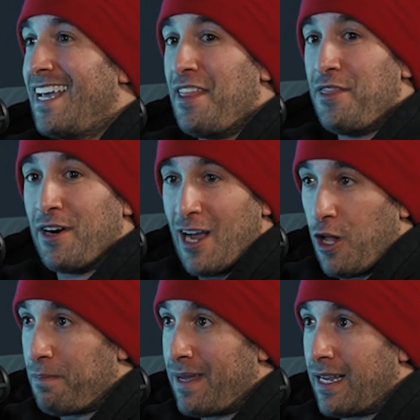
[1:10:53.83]
and they're
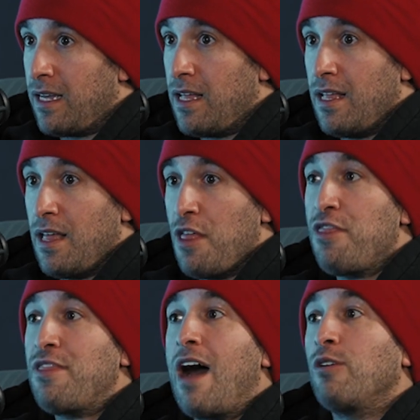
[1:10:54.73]
helping
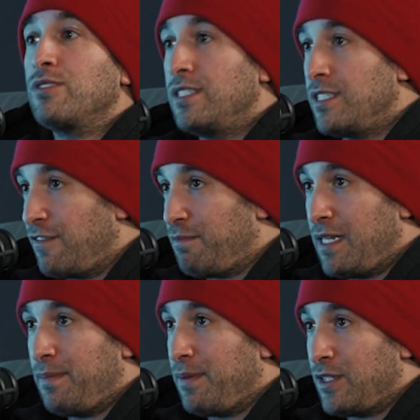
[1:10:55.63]
thousands of
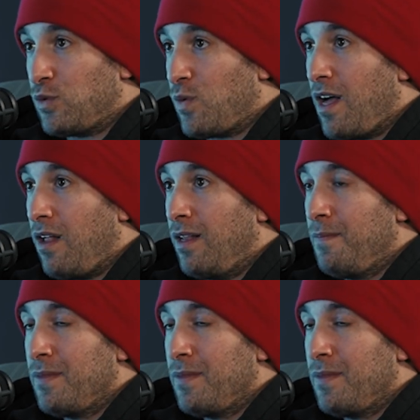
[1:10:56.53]
people as well.